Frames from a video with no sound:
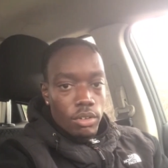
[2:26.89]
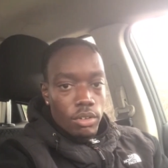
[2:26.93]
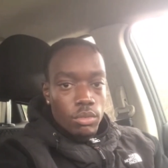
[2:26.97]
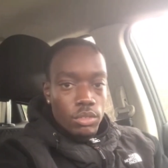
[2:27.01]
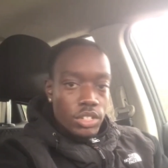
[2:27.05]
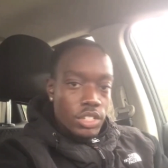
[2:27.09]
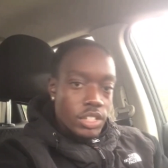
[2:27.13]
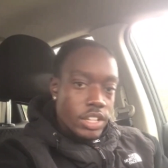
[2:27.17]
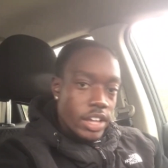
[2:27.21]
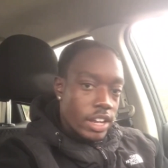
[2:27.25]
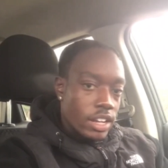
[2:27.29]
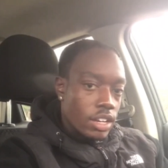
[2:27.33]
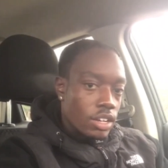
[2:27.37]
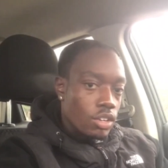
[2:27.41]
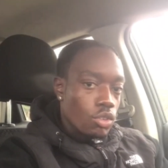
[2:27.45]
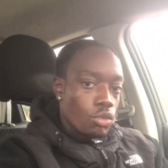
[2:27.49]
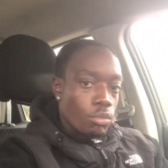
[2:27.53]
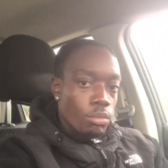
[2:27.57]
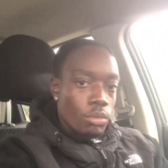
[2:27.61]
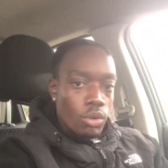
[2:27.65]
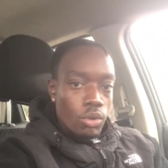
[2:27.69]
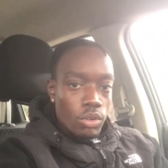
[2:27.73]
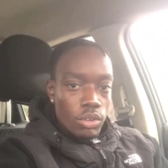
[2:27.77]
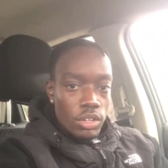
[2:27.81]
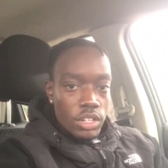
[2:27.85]
We just had a new
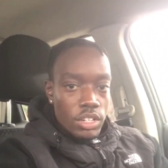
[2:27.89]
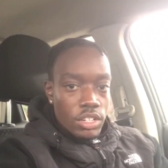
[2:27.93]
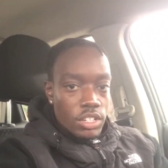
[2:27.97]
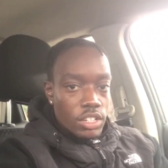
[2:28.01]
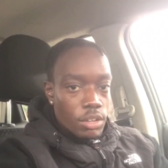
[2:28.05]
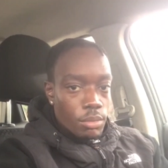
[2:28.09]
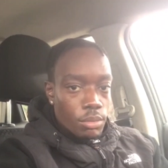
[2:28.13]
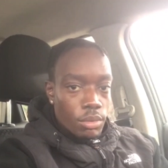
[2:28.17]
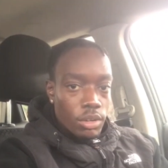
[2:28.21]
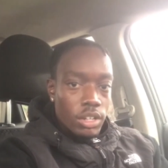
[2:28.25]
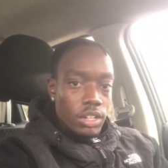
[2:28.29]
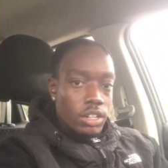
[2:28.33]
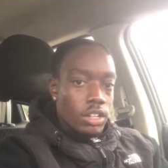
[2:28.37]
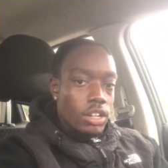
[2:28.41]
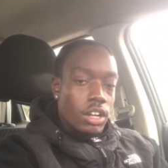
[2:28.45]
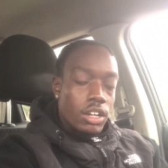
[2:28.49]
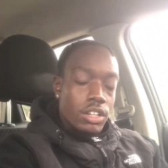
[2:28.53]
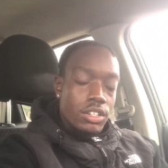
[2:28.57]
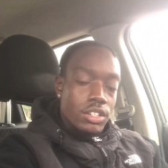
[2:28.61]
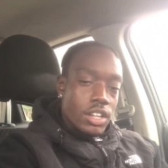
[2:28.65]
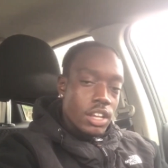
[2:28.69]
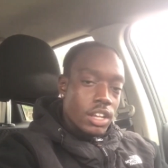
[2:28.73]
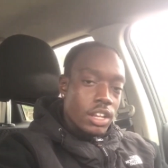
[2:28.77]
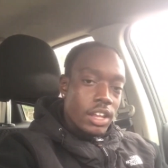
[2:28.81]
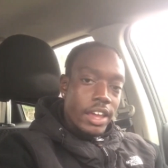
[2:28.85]
moon December. You know what
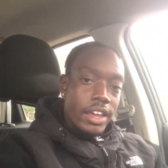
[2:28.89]
I'm saying?